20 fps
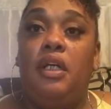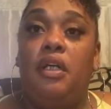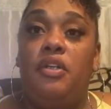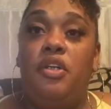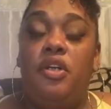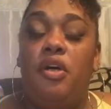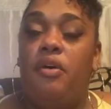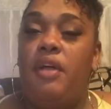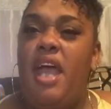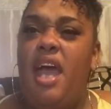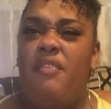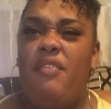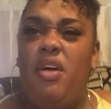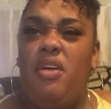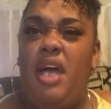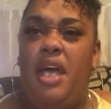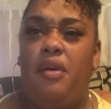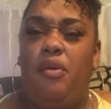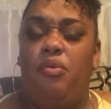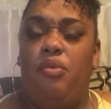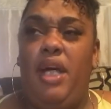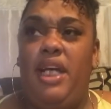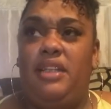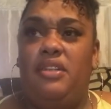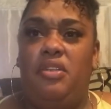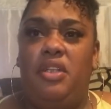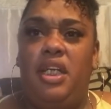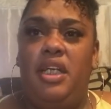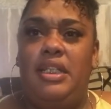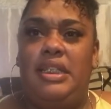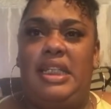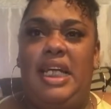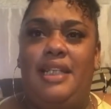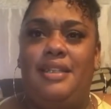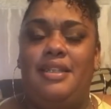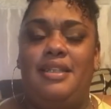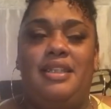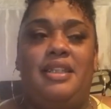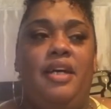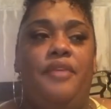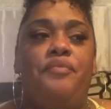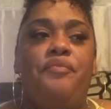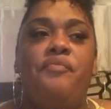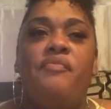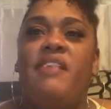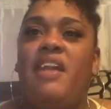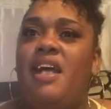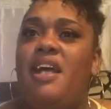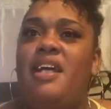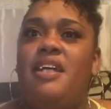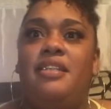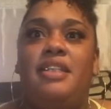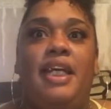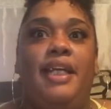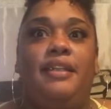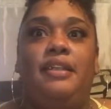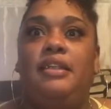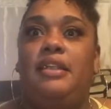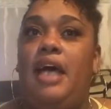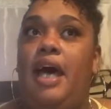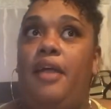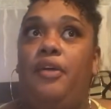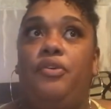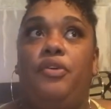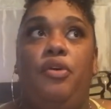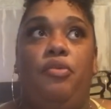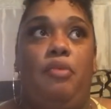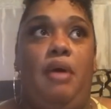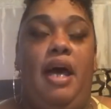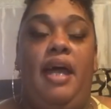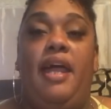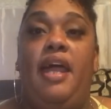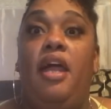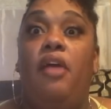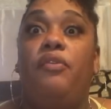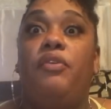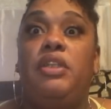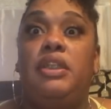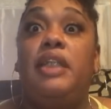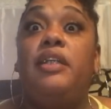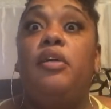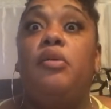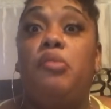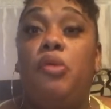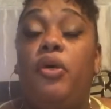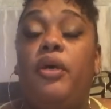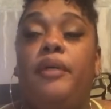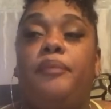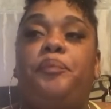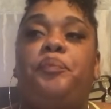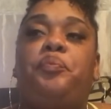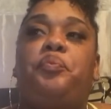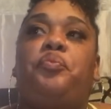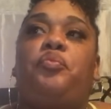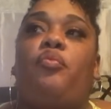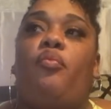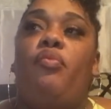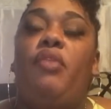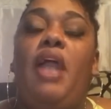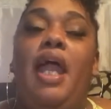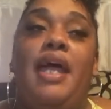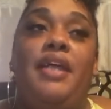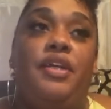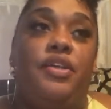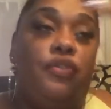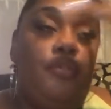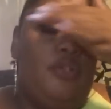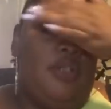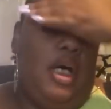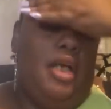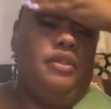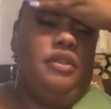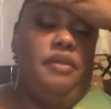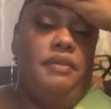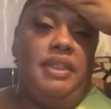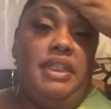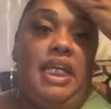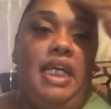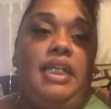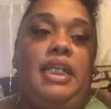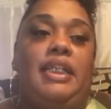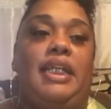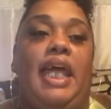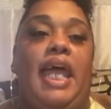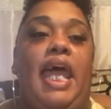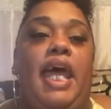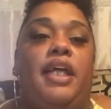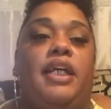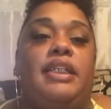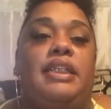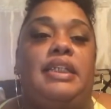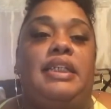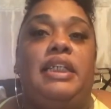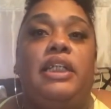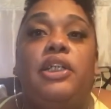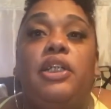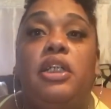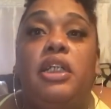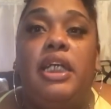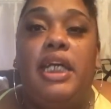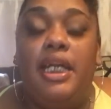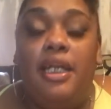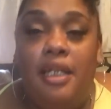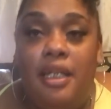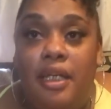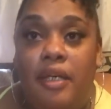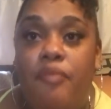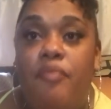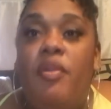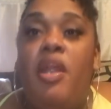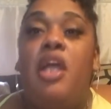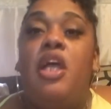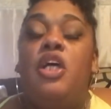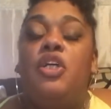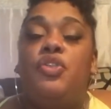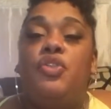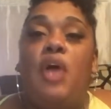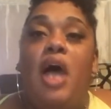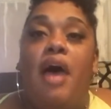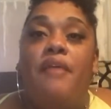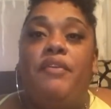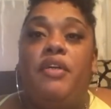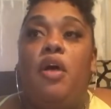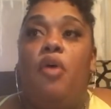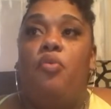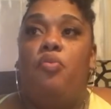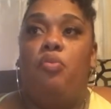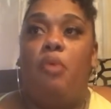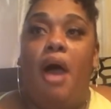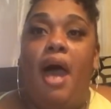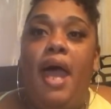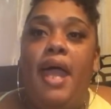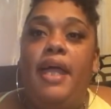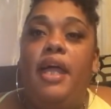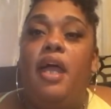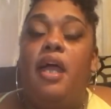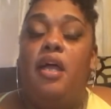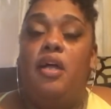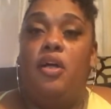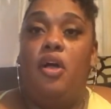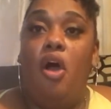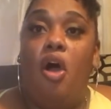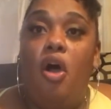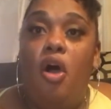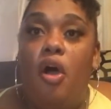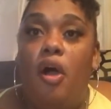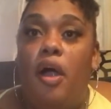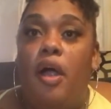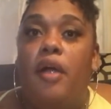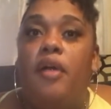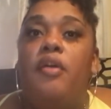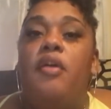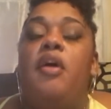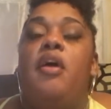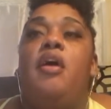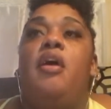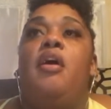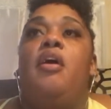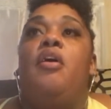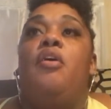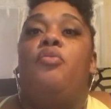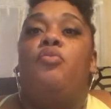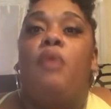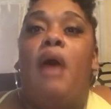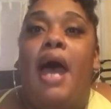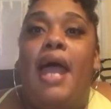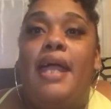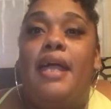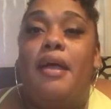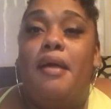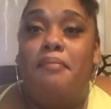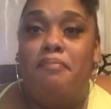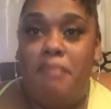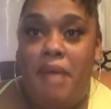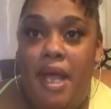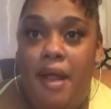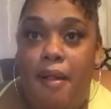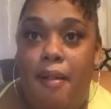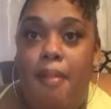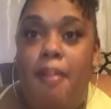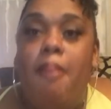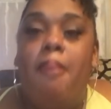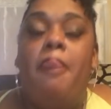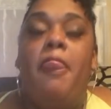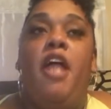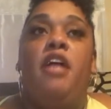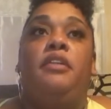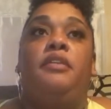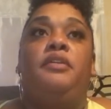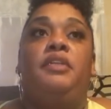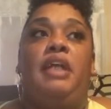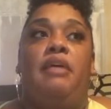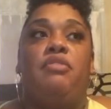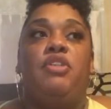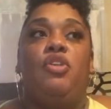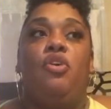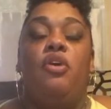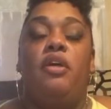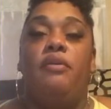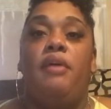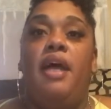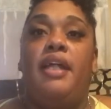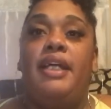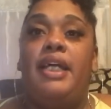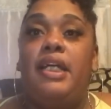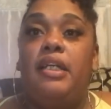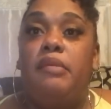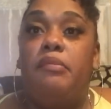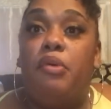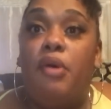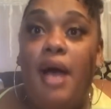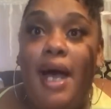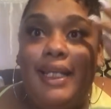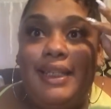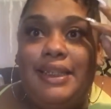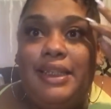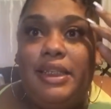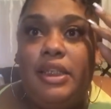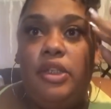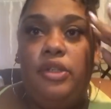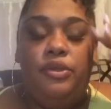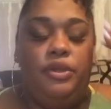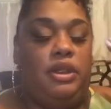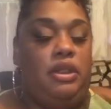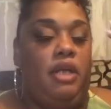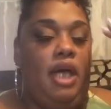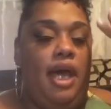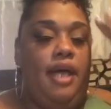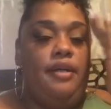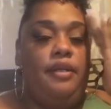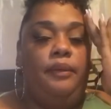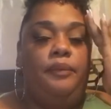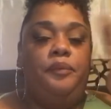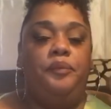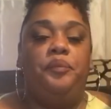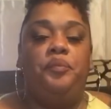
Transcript: you know, they have all kind of wrecks on the interstates and stuff in Texas. I don't know why, every single morning. And the news also was saying that they had a serial killer driving a white car, white male, that was going around and killing prostitutes, okay?